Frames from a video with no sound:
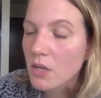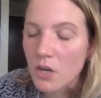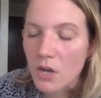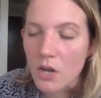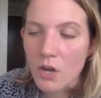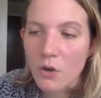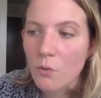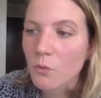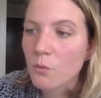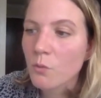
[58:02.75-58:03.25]

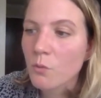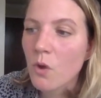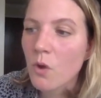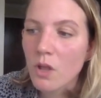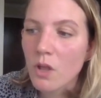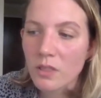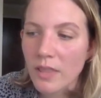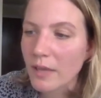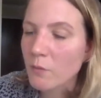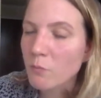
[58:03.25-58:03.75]
know,
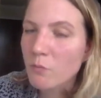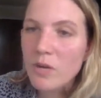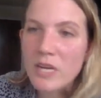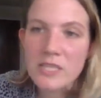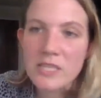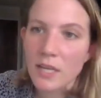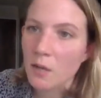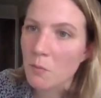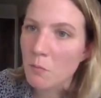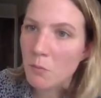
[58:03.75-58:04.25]
like
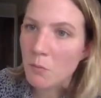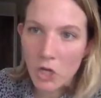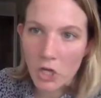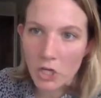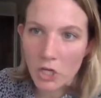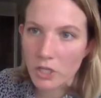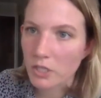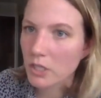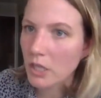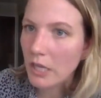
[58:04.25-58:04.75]
reads like a book
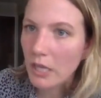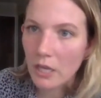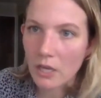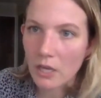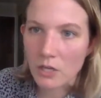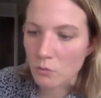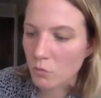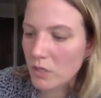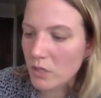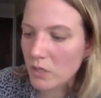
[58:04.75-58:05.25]
like
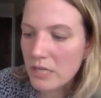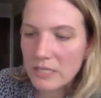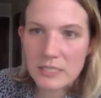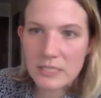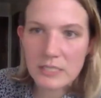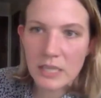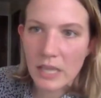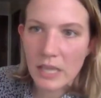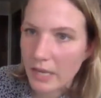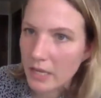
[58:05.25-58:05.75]
it reads
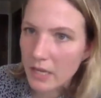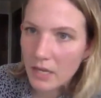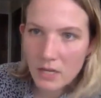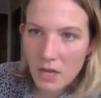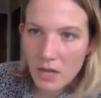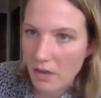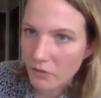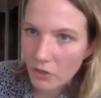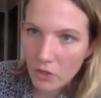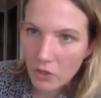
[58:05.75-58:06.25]
like a
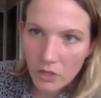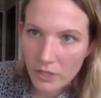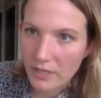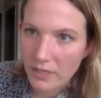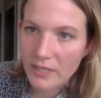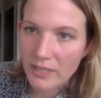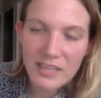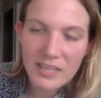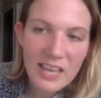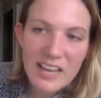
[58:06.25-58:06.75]
novel
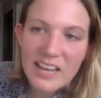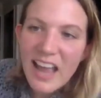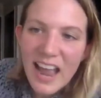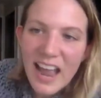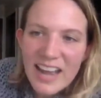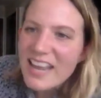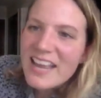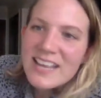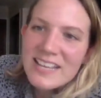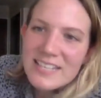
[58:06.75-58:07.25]
it, it kind
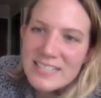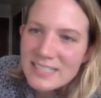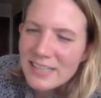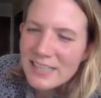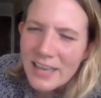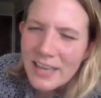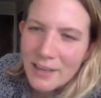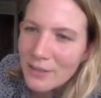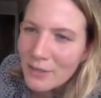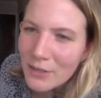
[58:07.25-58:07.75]
of is
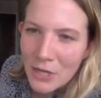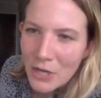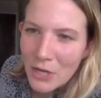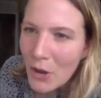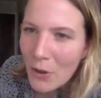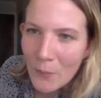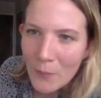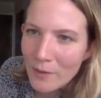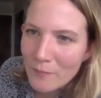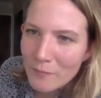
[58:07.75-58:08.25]
like you
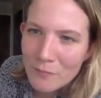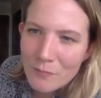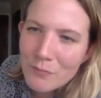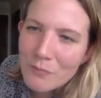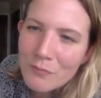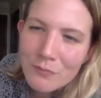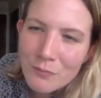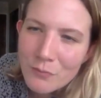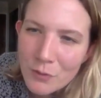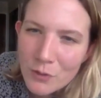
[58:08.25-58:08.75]
know a
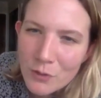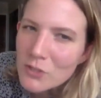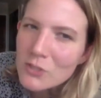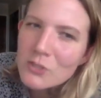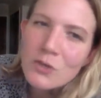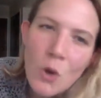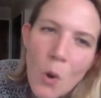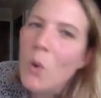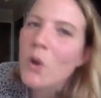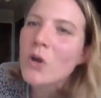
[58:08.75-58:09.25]
first
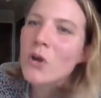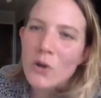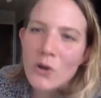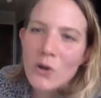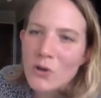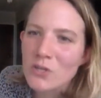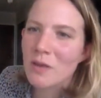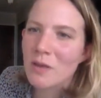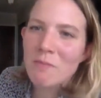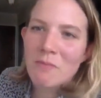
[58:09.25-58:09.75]
quarter
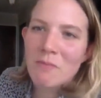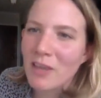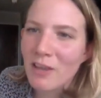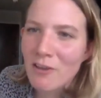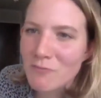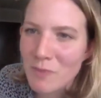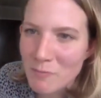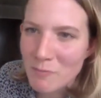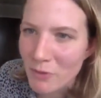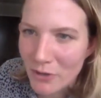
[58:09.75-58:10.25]
or something
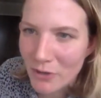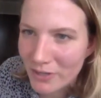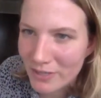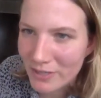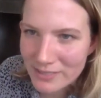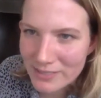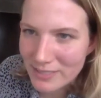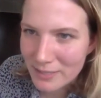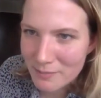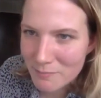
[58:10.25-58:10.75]
of my book
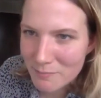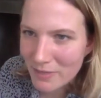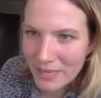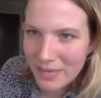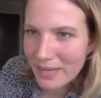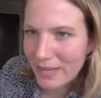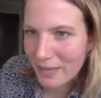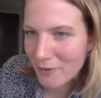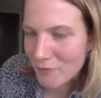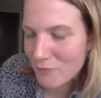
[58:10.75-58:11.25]
it's like a
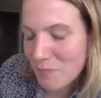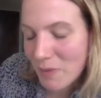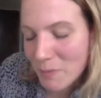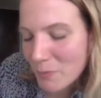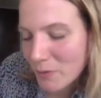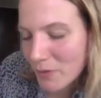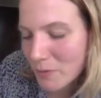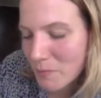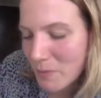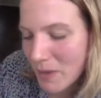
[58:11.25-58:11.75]
beginning of my
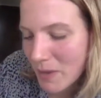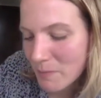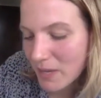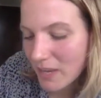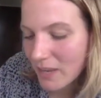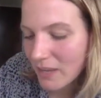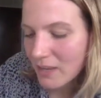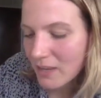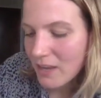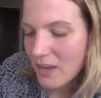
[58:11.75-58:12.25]
book
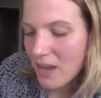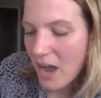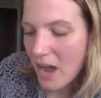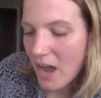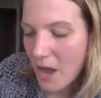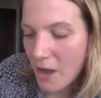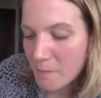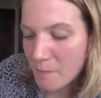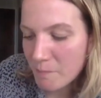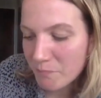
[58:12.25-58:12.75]
maybe
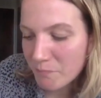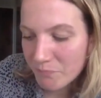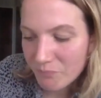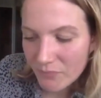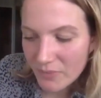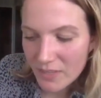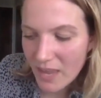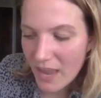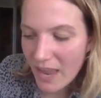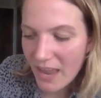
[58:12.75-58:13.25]
um,
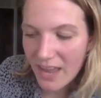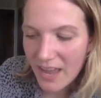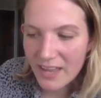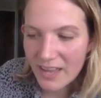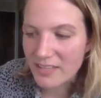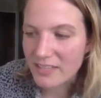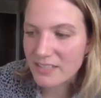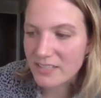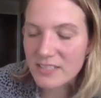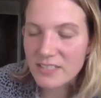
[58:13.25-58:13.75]

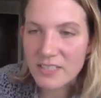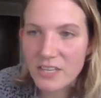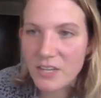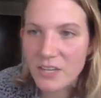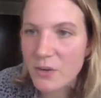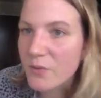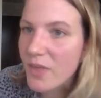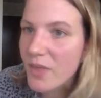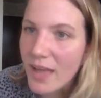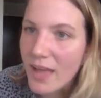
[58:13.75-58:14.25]
and you
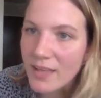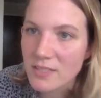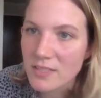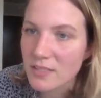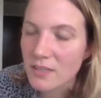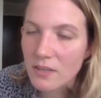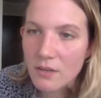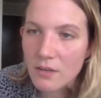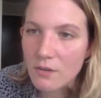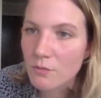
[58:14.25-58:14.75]
know that's
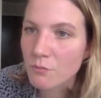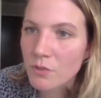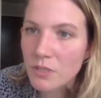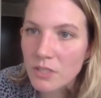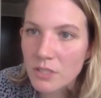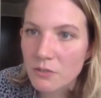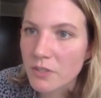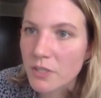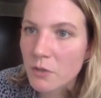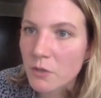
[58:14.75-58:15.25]
a
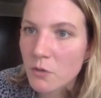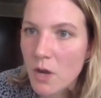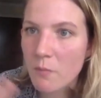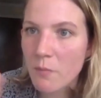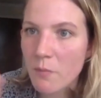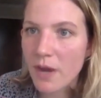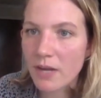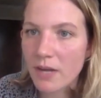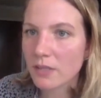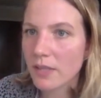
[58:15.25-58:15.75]
really really great
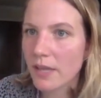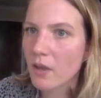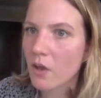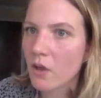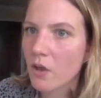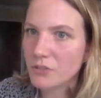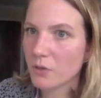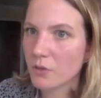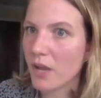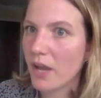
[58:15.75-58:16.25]
way to like
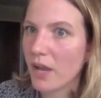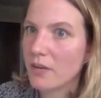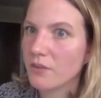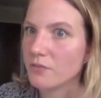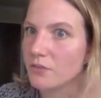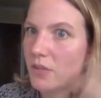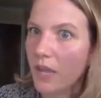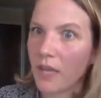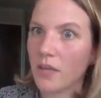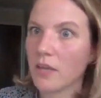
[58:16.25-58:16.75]
also kind of
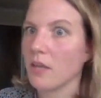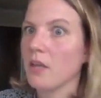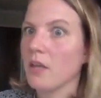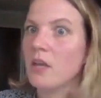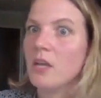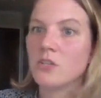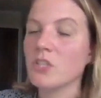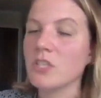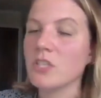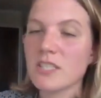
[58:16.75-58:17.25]
like
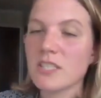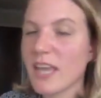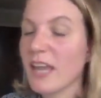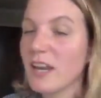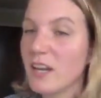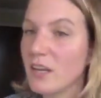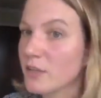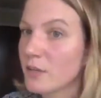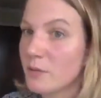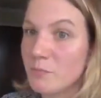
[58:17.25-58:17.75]
just
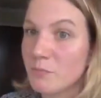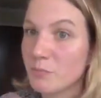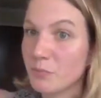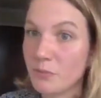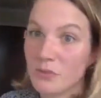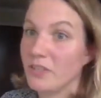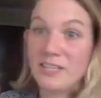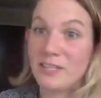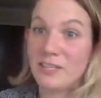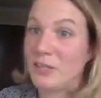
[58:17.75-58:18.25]
get a
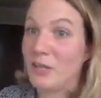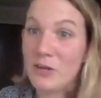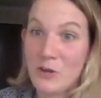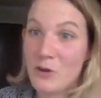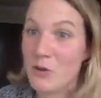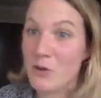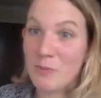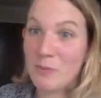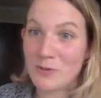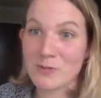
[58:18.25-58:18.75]
completely
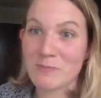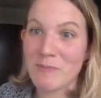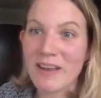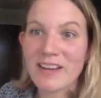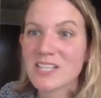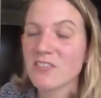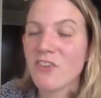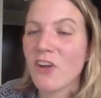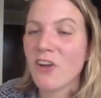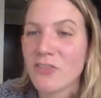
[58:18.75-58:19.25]
new
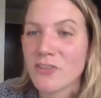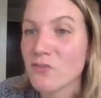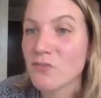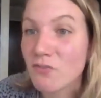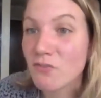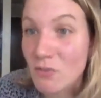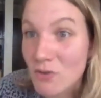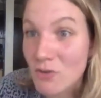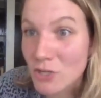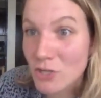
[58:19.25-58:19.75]
perspective on this
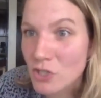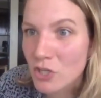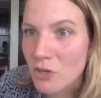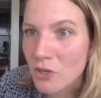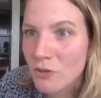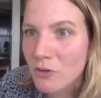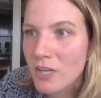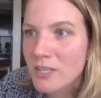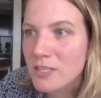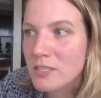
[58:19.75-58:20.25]
food issue
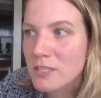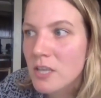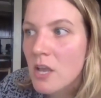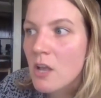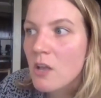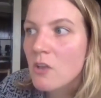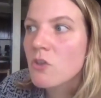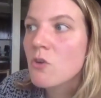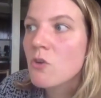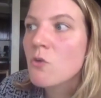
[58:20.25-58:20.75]
because
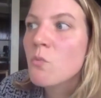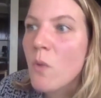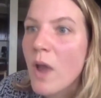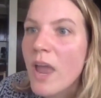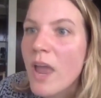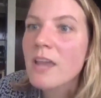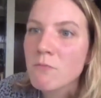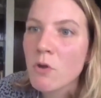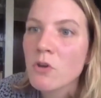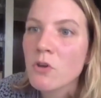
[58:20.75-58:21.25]
the
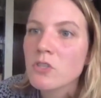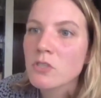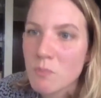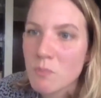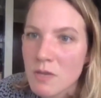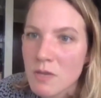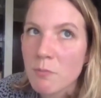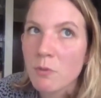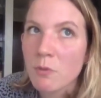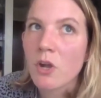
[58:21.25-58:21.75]
way most
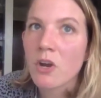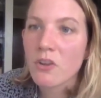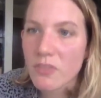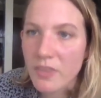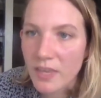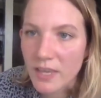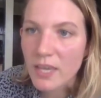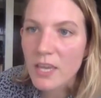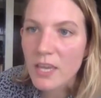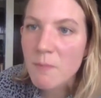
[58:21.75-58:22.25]
people are
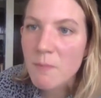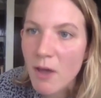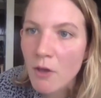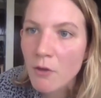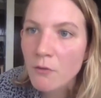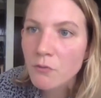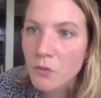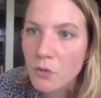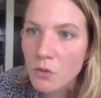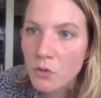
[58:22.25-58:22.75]
thinking about
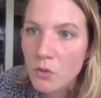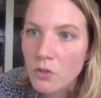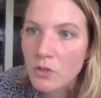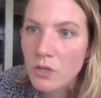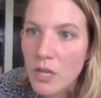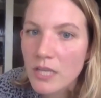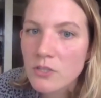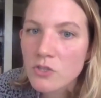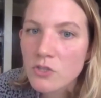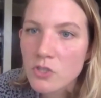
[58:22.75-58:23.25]
food
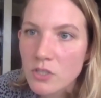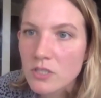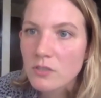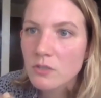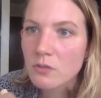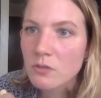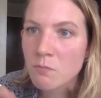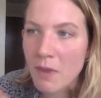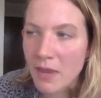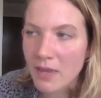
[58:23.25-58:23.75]
is just
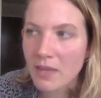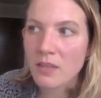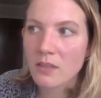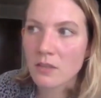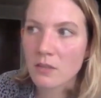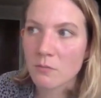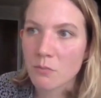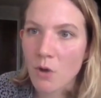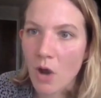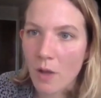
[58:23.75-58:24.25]
making
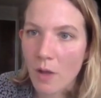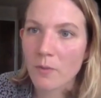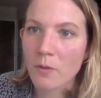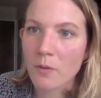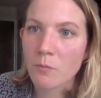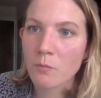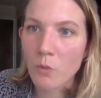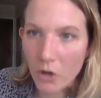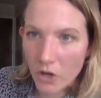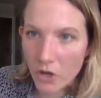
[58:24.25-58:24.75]
the
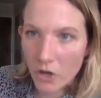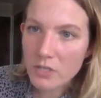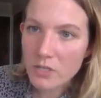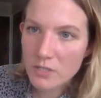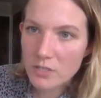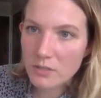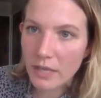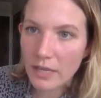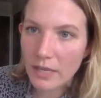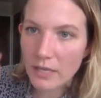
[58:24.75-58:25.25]
problem
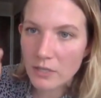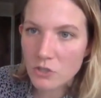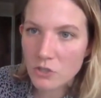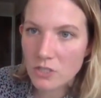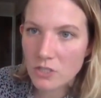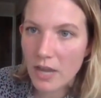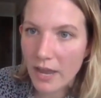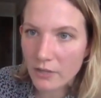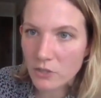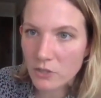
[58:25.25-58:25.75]
worse like it's
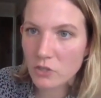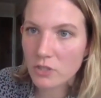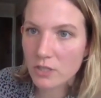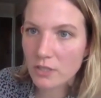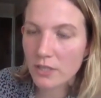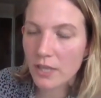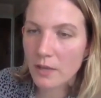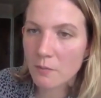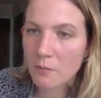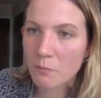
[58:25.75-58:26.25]
just actually
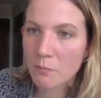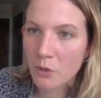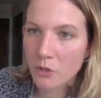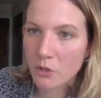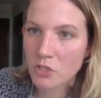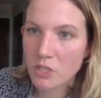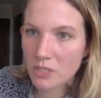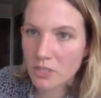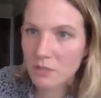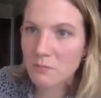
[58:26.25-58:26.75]
like
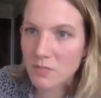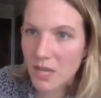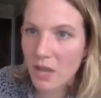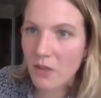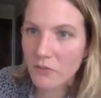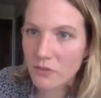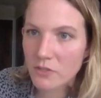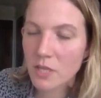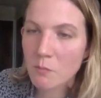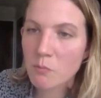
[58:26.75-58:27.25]
pushing them down
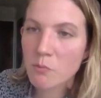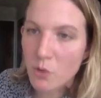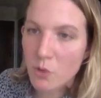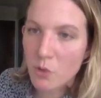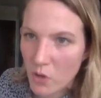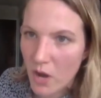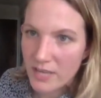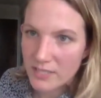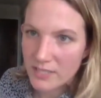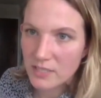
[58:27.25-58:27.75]
this like
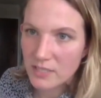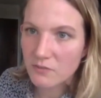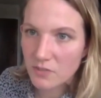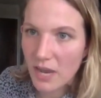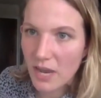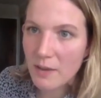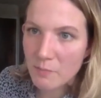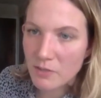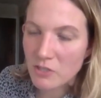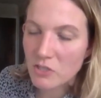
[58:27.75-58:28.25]
progressive
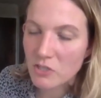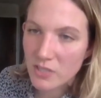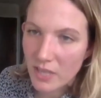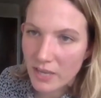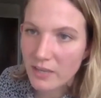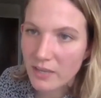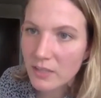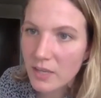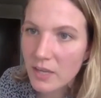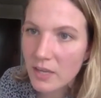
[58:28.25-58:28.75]
diet binge
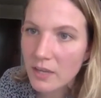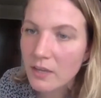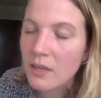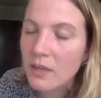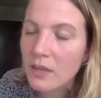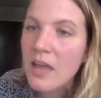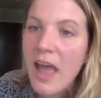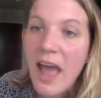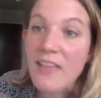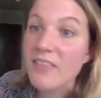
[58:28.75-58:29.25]
cycling
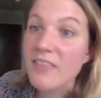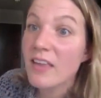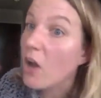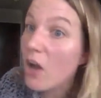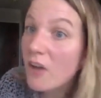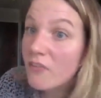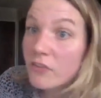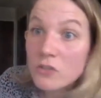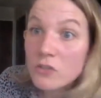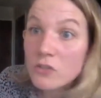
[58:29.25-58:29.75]
and they
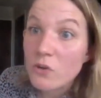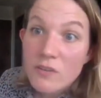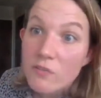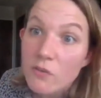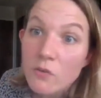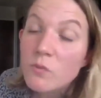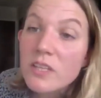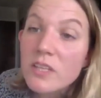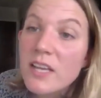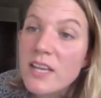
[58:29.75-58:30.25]
often don't
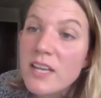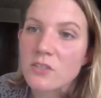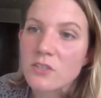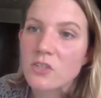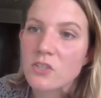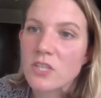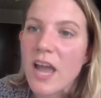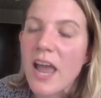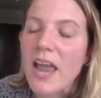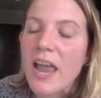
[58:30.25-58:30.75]
even realize they're
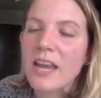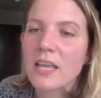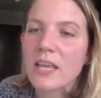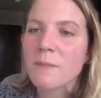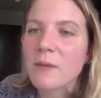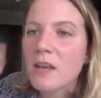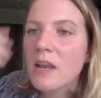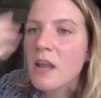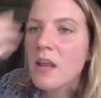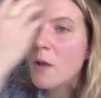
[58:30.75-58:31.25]
dieting i
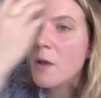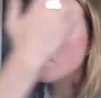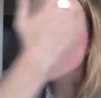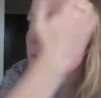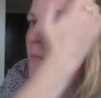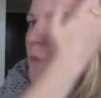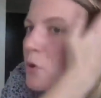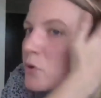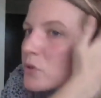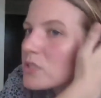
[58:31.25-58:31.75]
mean
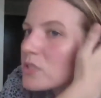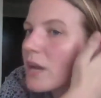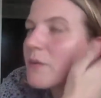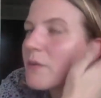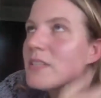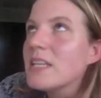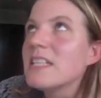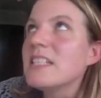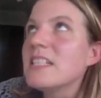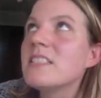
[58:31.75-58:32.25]
most i would
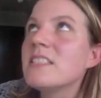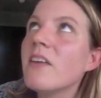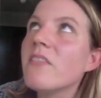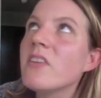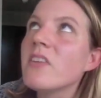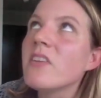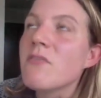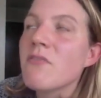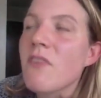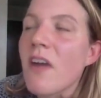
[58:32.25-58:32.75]
say
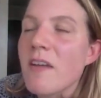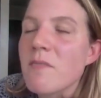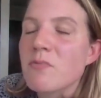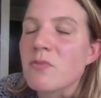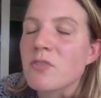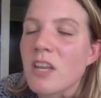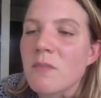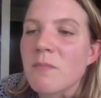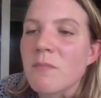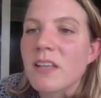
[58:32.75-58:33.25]
75%
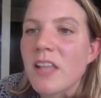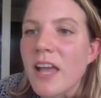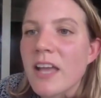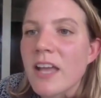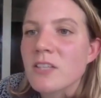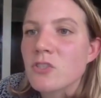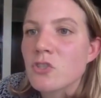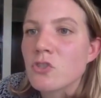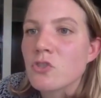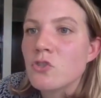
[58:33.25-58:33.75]
of my
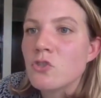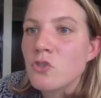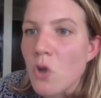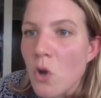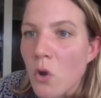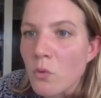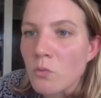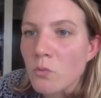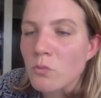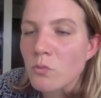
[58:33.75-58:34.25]
clients just
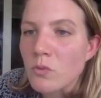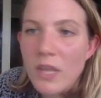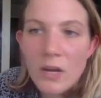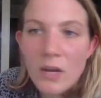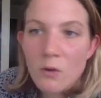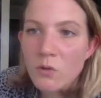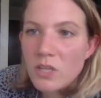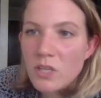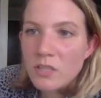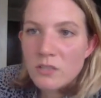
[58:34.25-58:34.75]
don't they
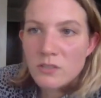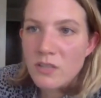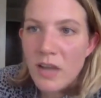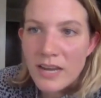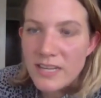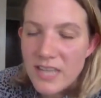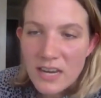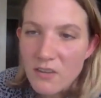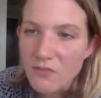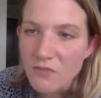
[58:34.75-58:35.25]
don't
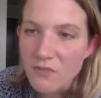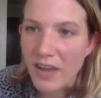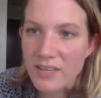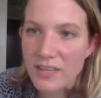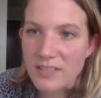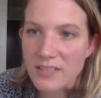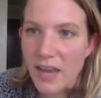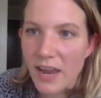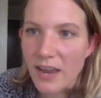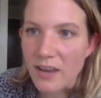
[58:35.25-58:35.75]
identify
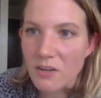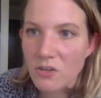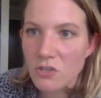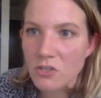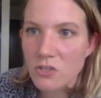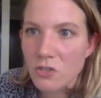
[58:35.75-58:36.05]
as dieters.